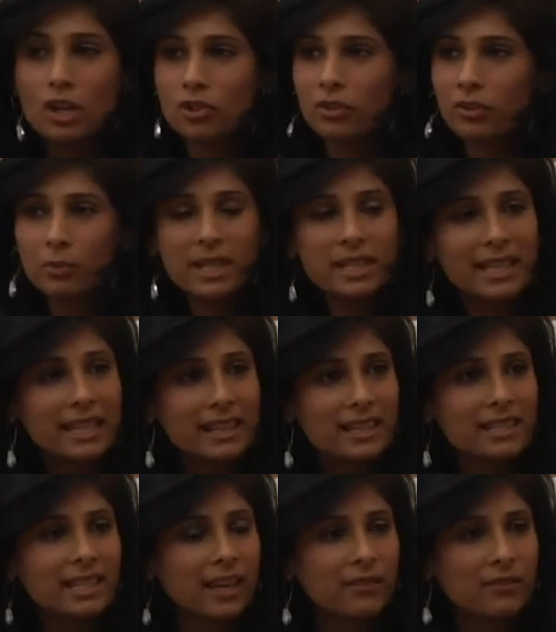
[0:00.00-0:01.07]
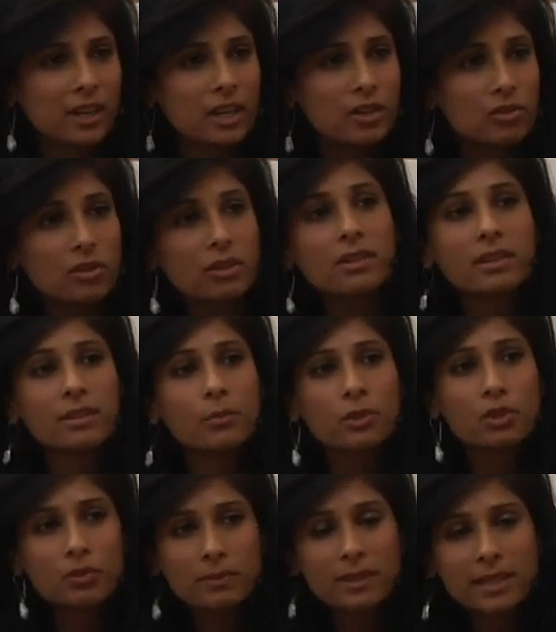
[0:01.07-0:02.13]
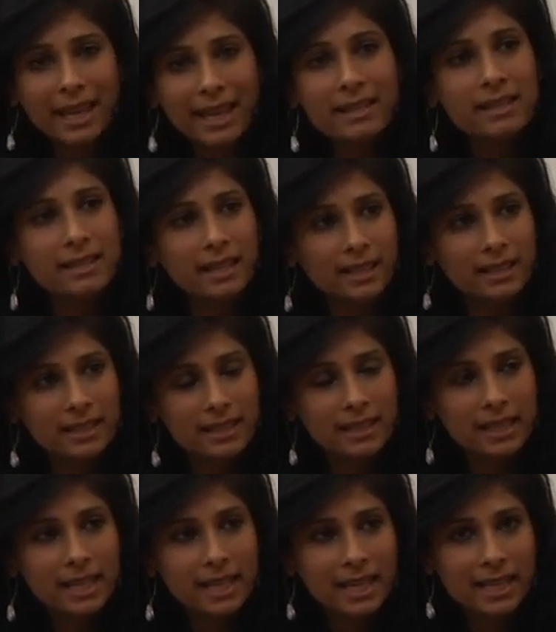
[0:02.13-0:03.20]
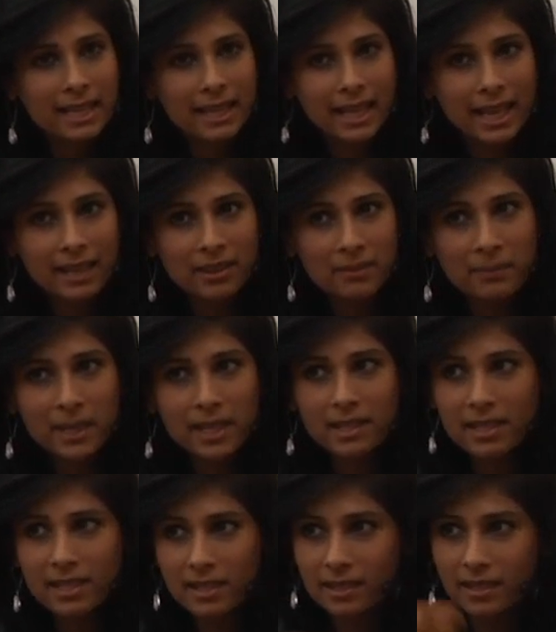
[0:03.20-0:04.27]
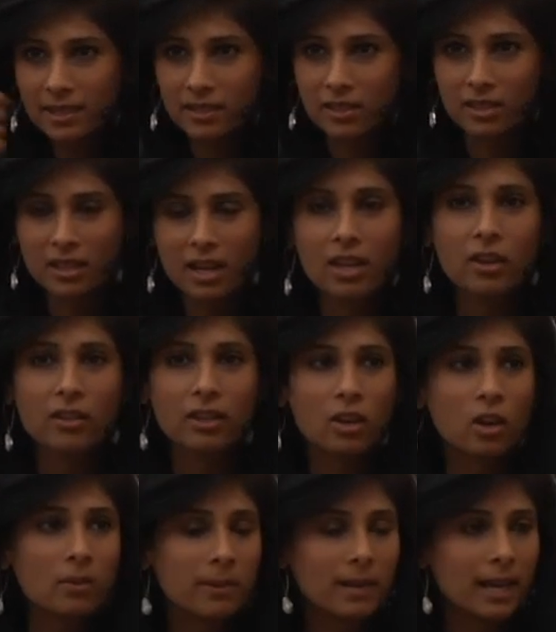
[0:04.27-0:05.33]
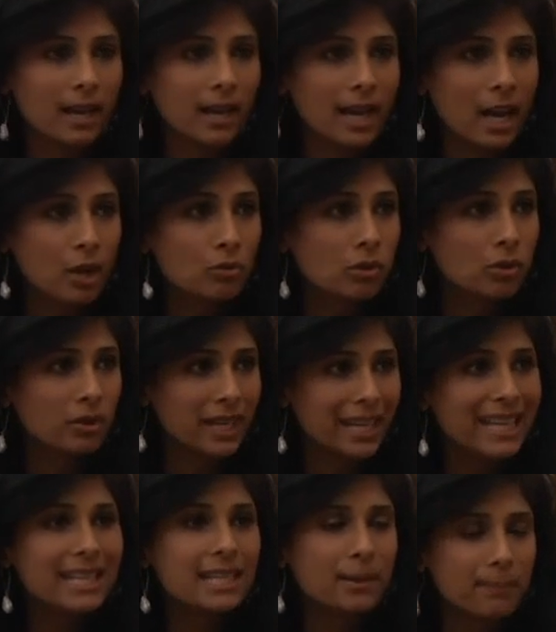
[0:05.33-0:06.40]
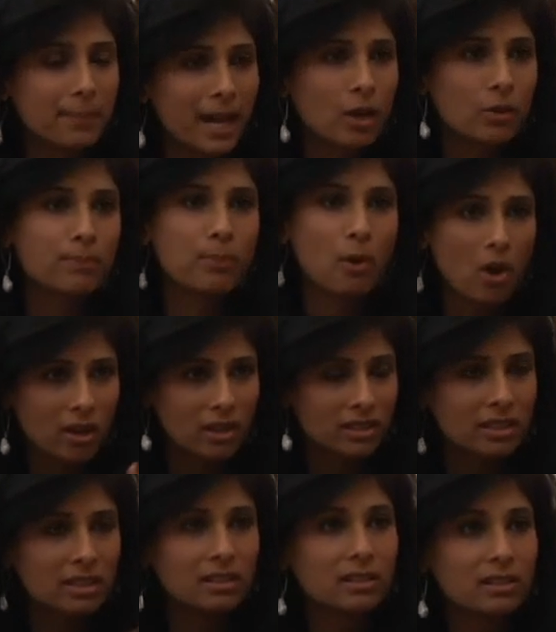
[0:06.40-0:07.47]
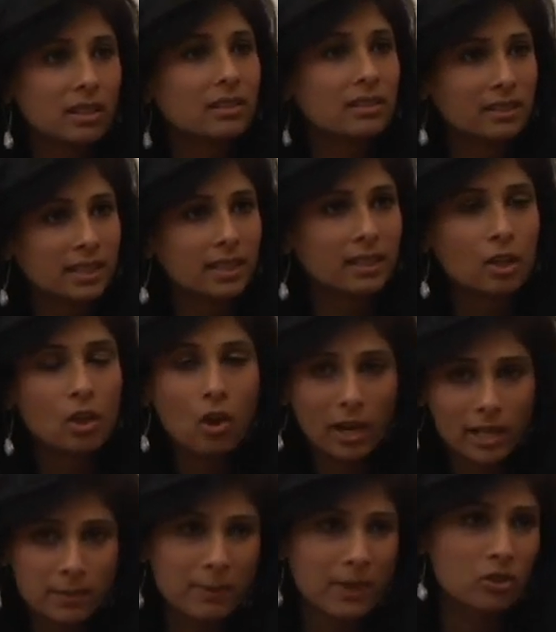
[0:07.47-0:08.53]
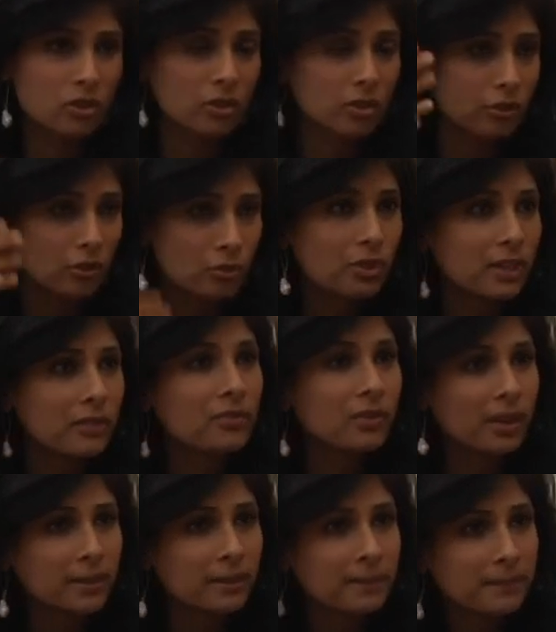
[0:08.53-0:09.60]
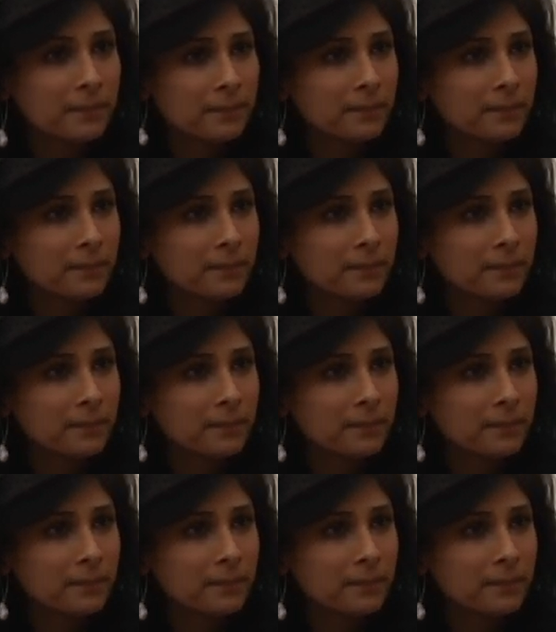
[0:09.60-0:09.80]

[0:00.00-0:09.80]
So we're seeing this divergence, which tells us that the biggest concern on the global outlook is about policy uncertainty, especially on the trade front.